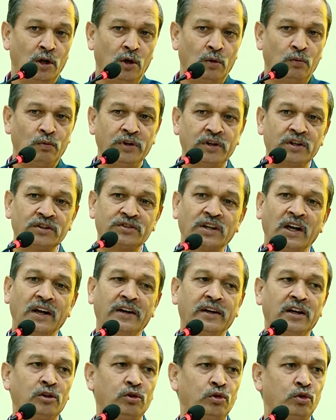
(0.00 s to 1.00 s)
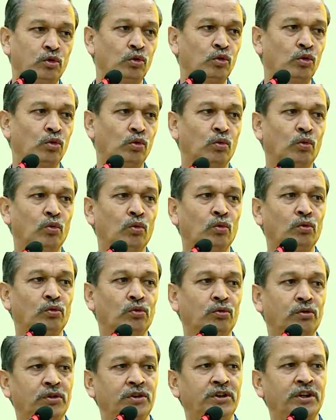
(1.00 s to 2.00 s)
We decided to
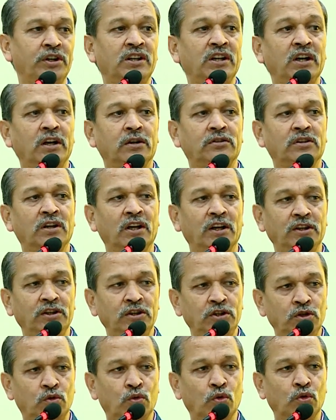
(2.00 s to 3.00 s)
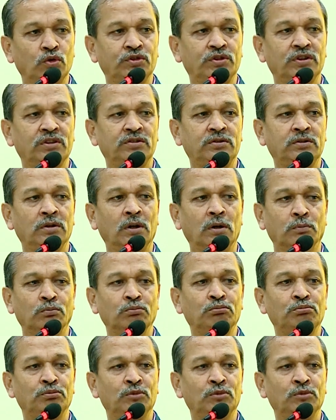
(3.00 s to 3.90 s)
create the ecosystem